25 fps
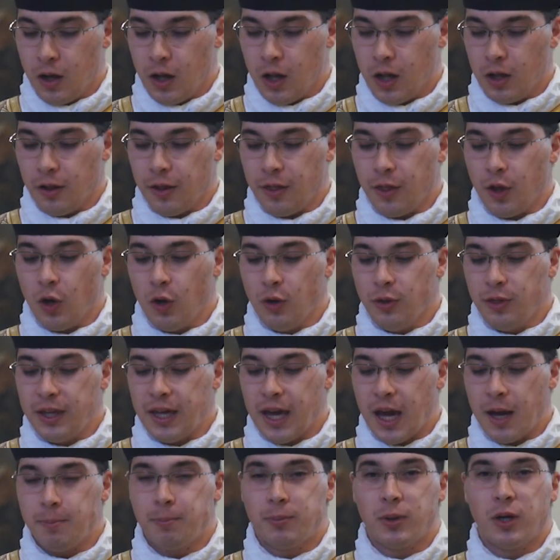Although
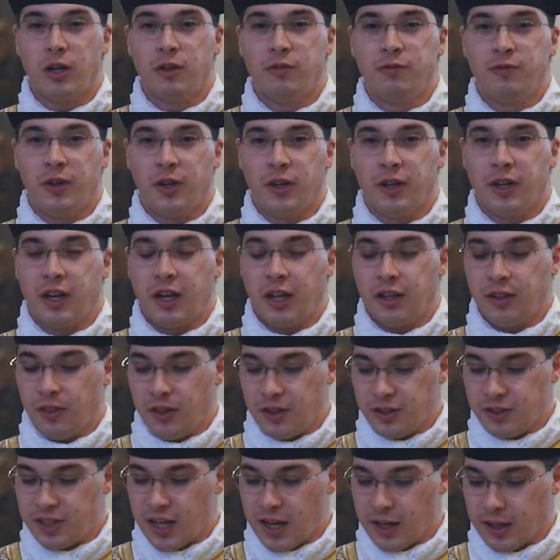the Emperor Ferdinand
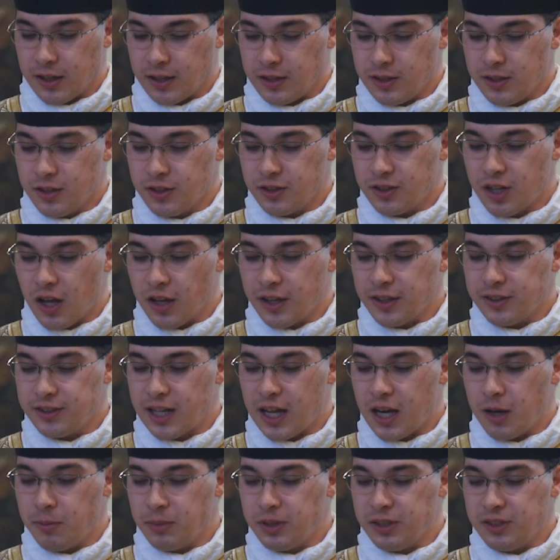II saw his
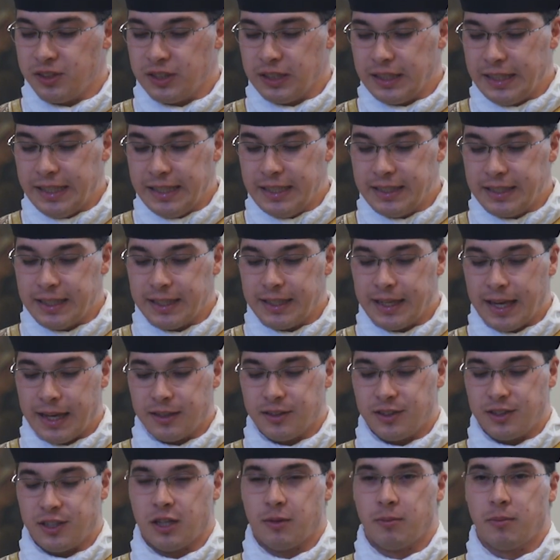enemies leagued
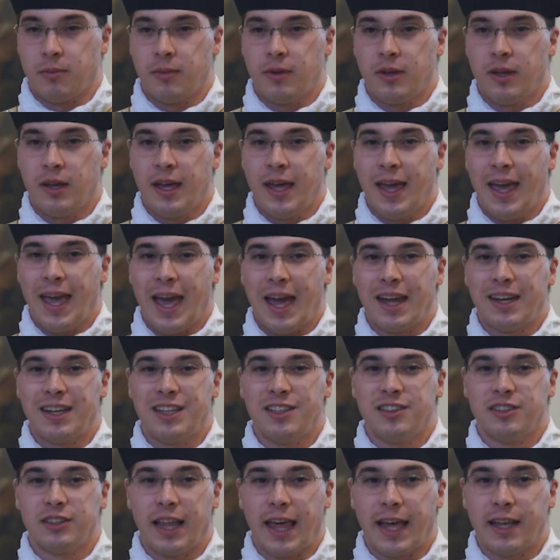against him and
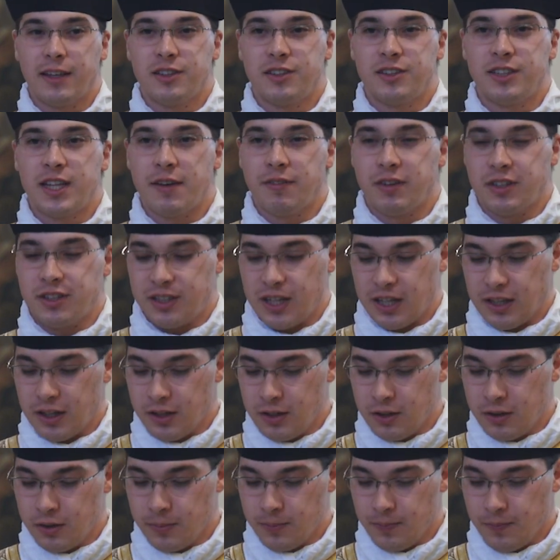his lands
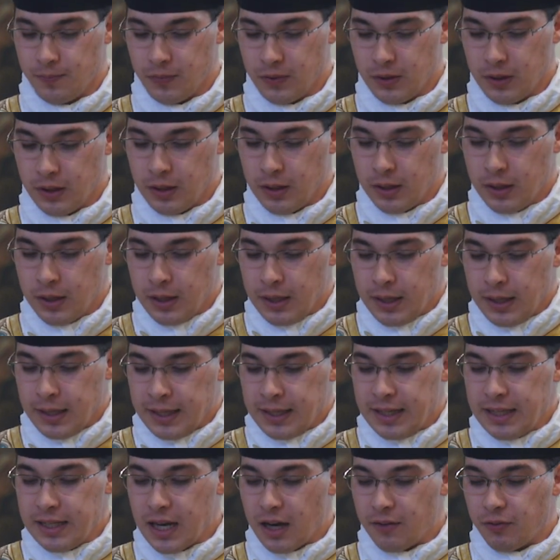devastated,
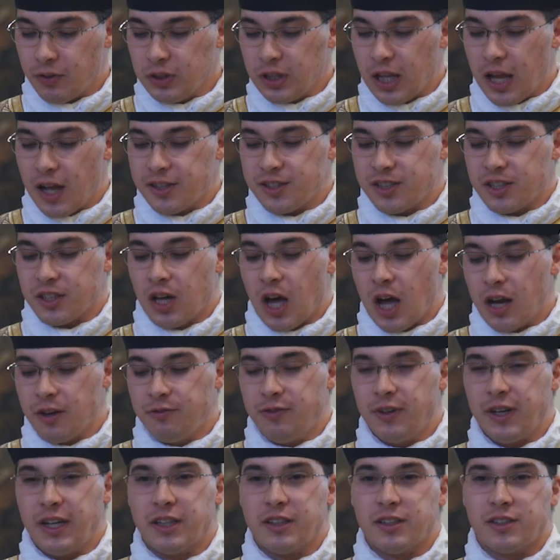he never lost
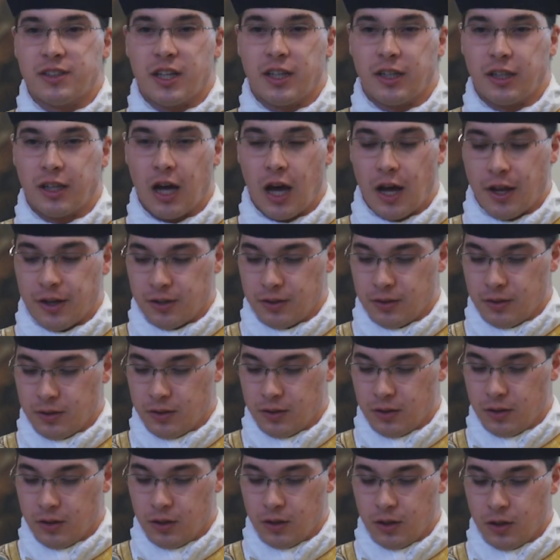confidence in God,
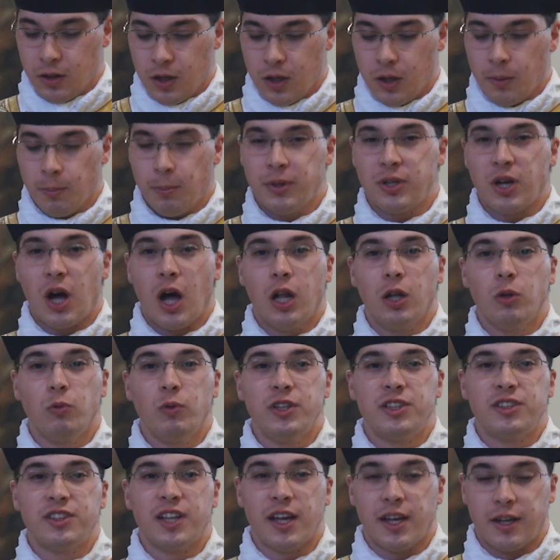but
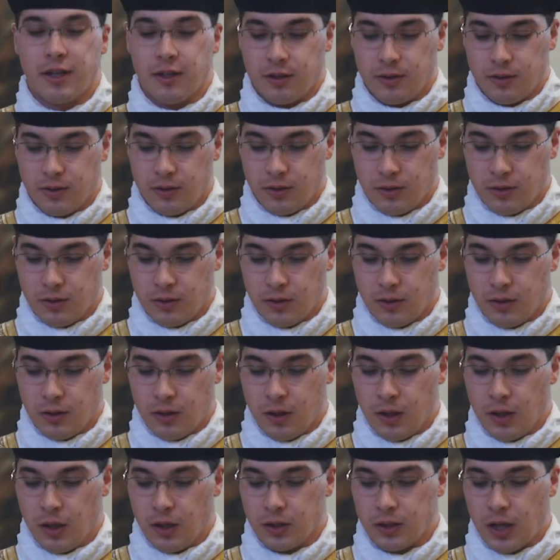always said,
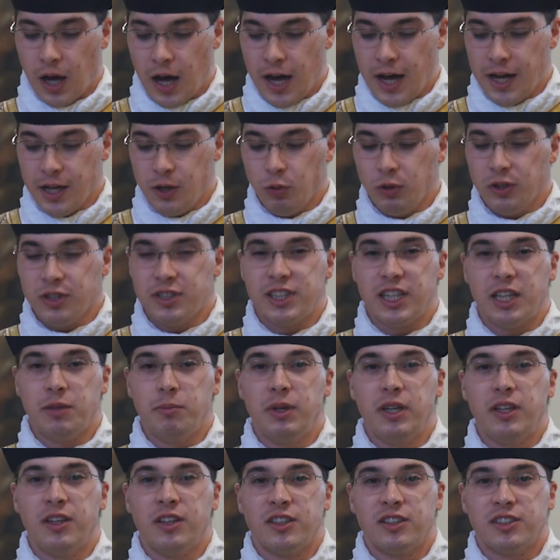God will see
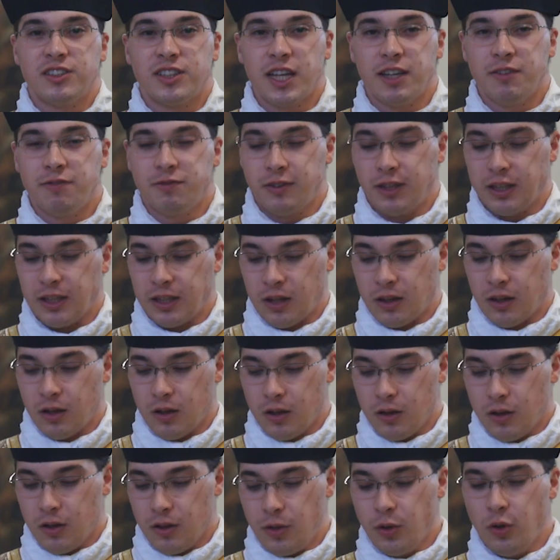me safely
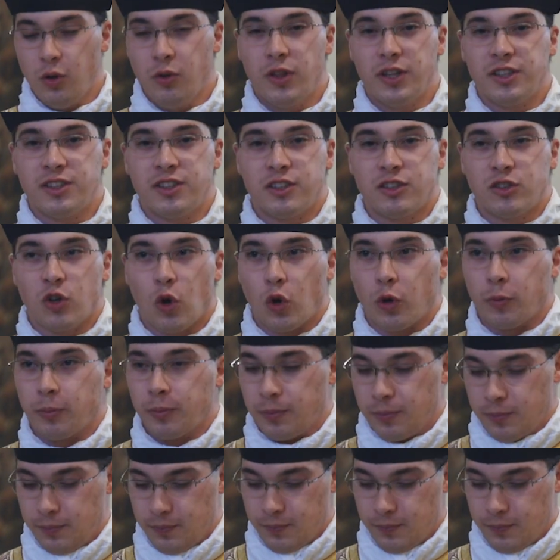through this storm.